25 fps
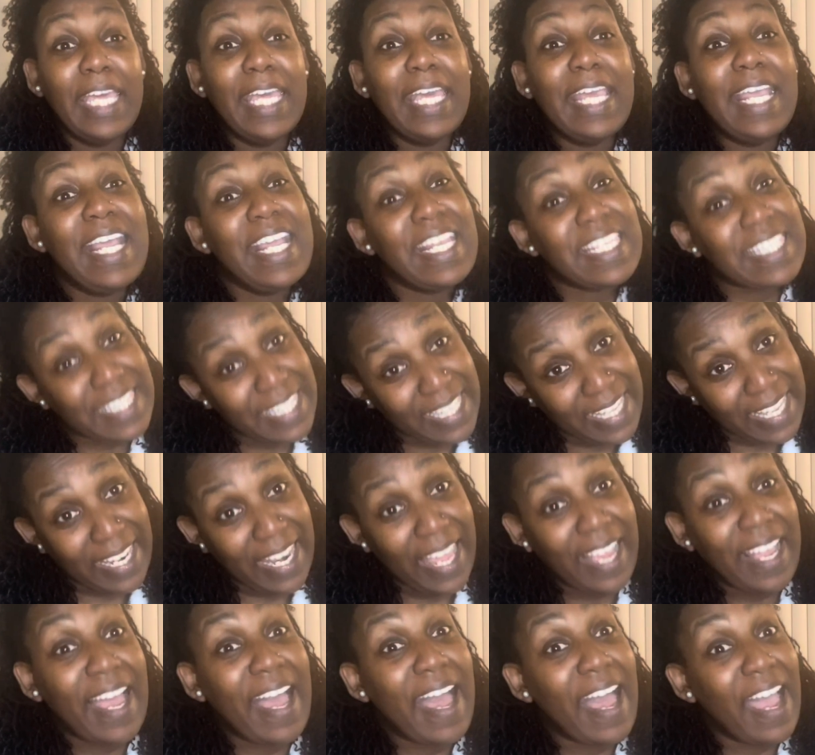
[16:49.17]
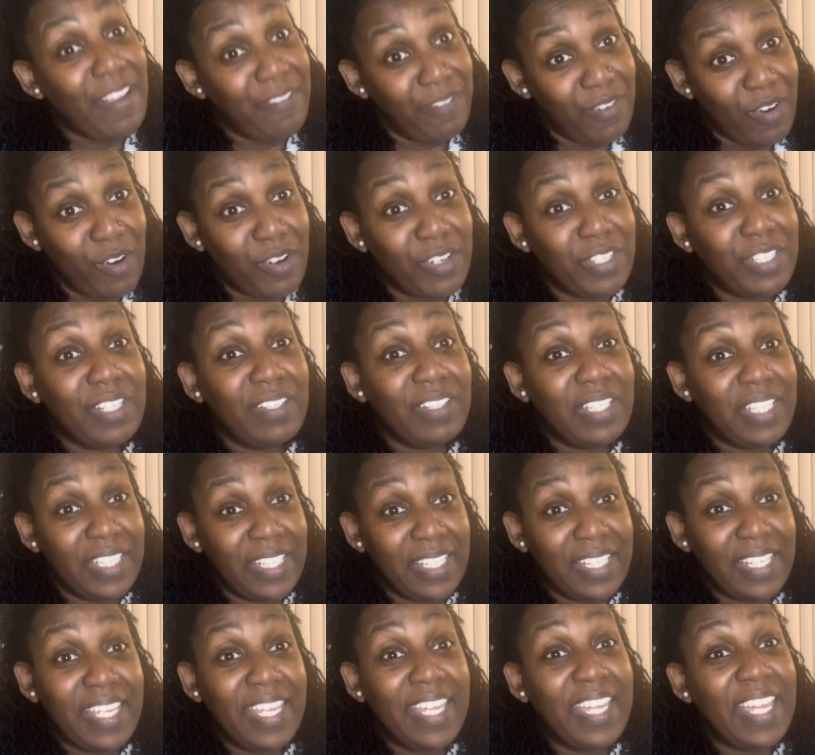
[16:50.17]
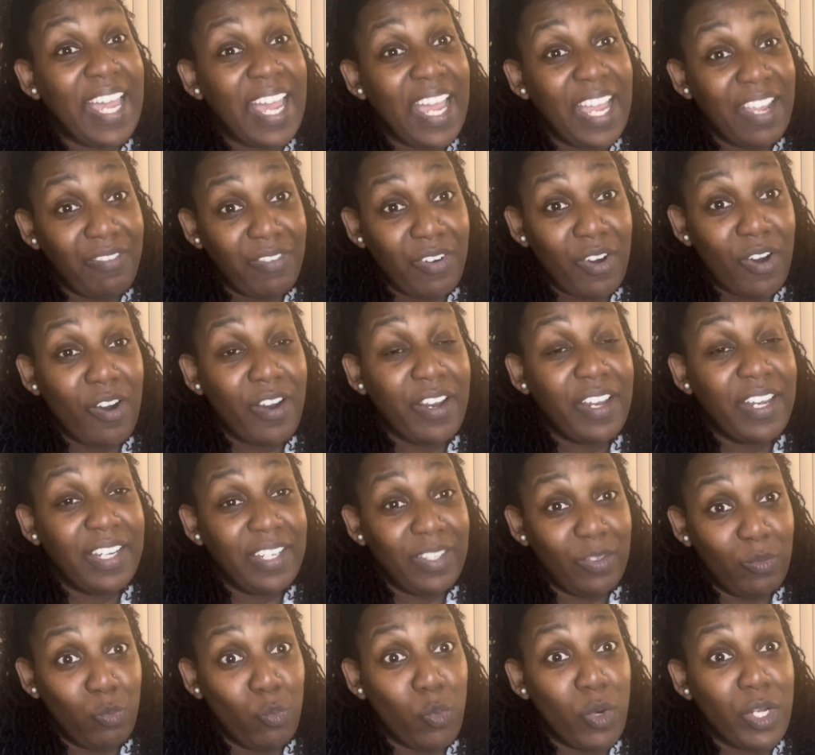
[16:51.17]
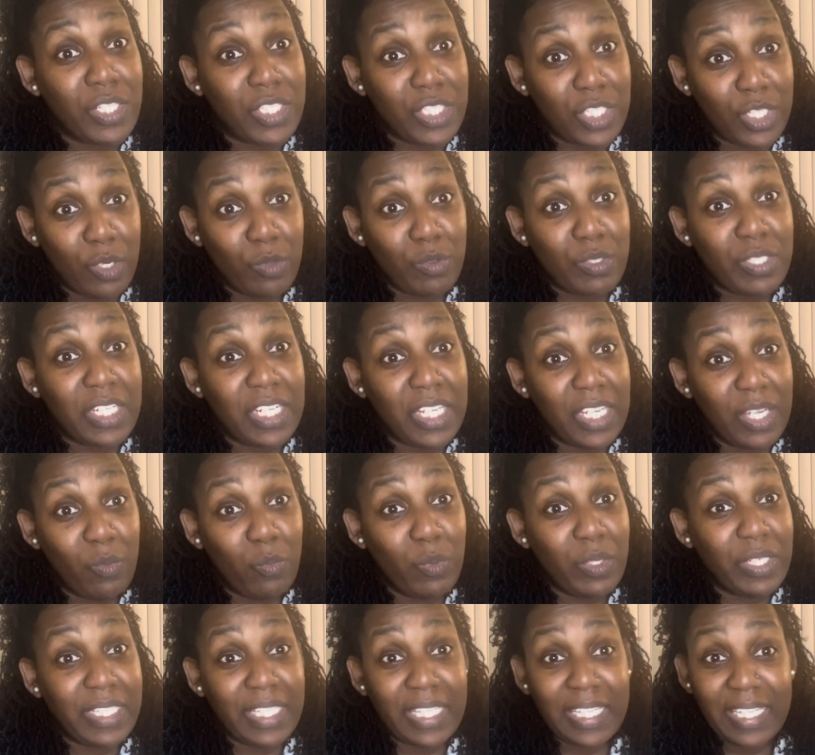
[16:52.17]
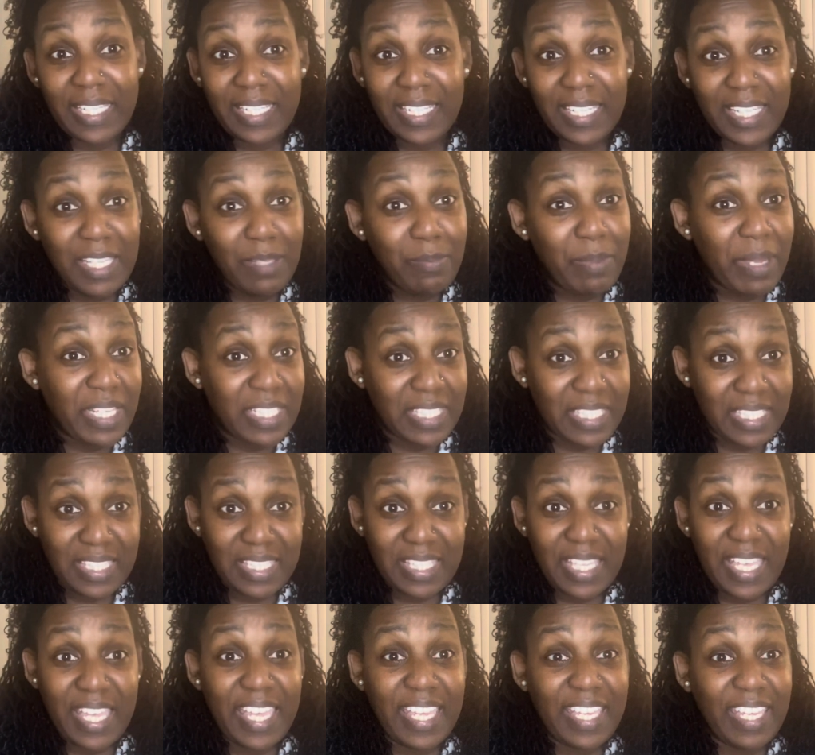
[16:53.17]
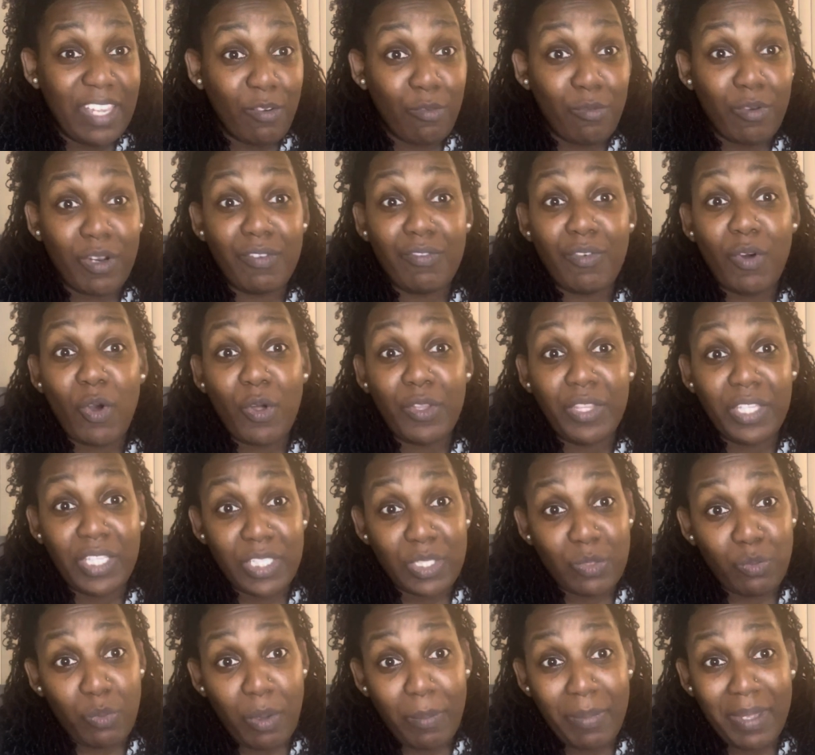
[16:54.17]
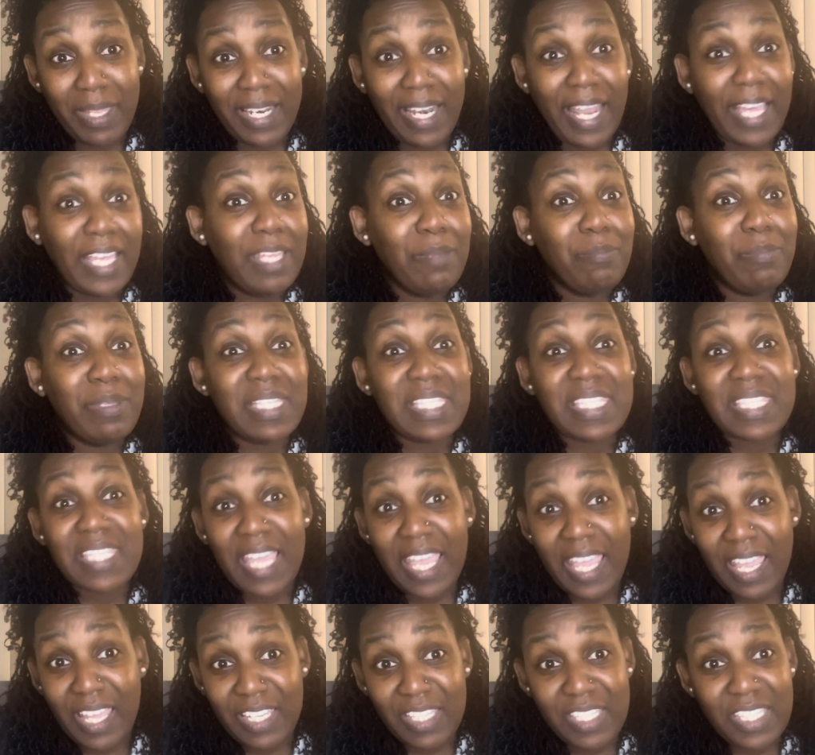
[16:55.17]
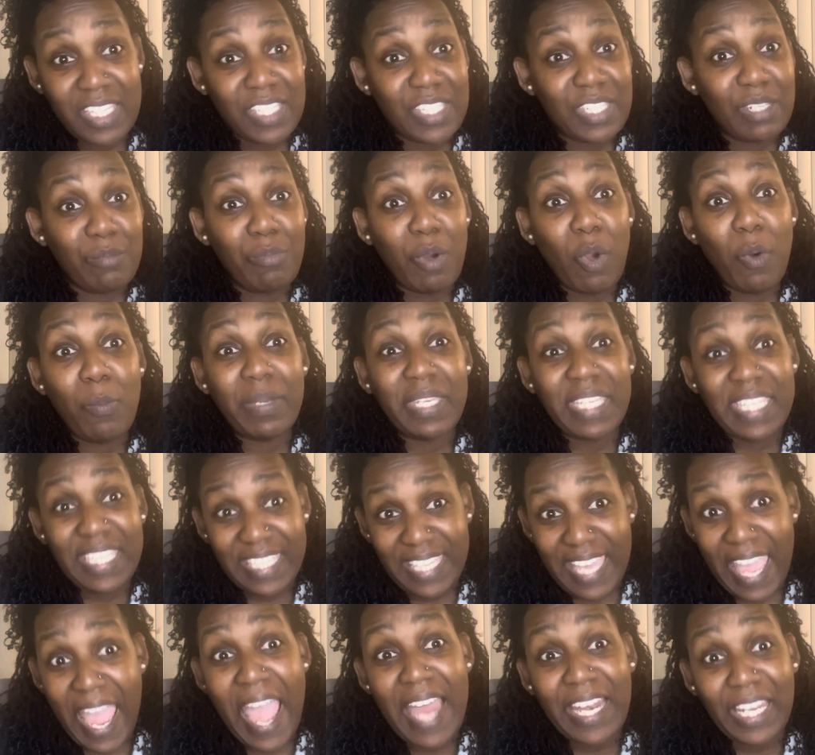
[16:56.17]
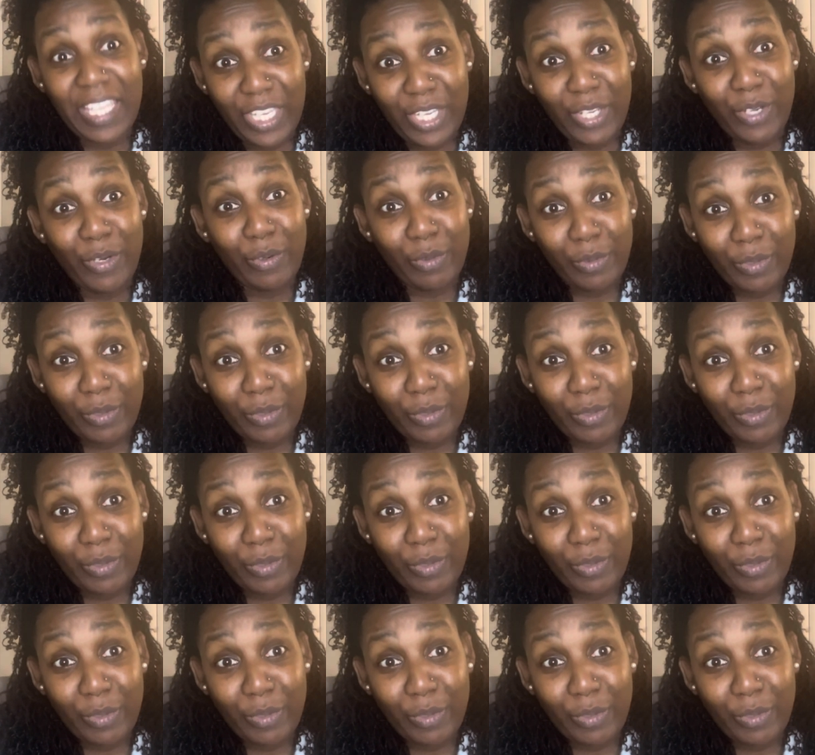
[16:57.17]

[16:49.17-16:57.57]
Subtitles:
It's looking like an Ivar and Dylan. And Ivar wants to go to the end with Dylan. He basically said, get rid of all these women. Like he's been saying since the moment he got here.